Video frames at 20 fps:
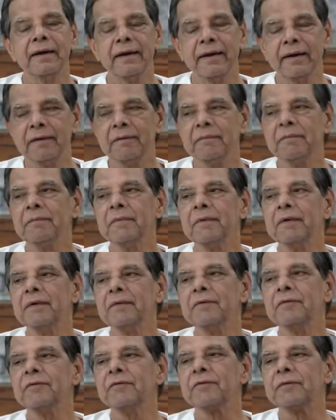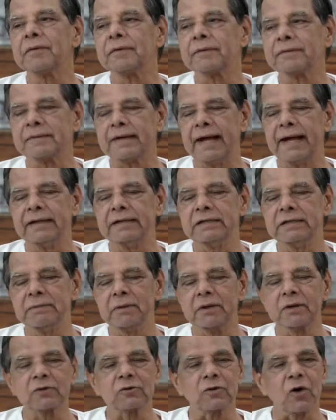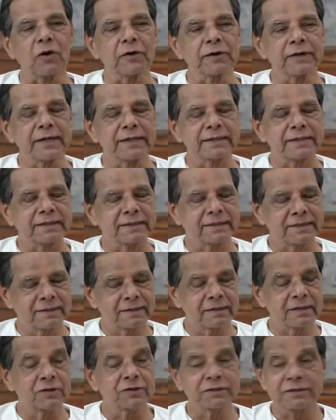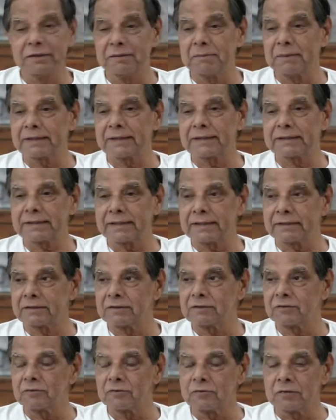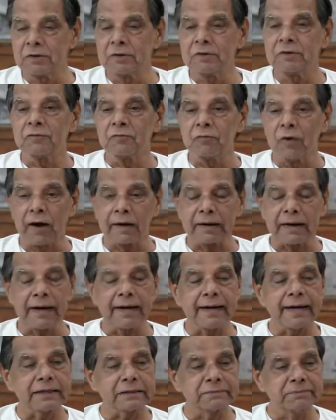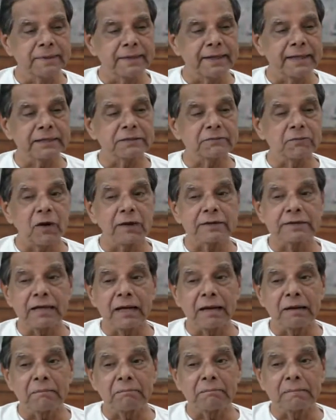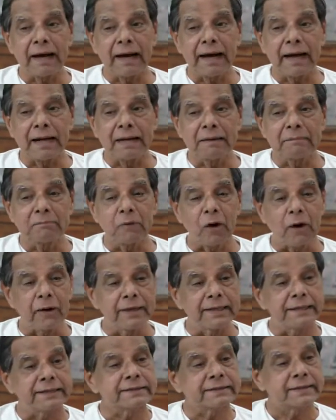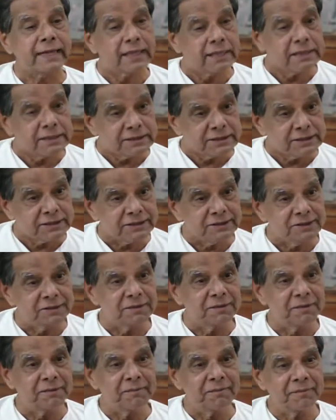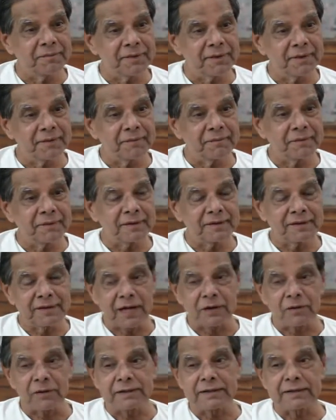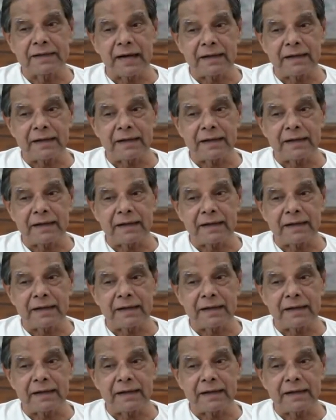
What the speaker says: a tangible concrete. See, the mother says, what I experienced was in my body cells. That was in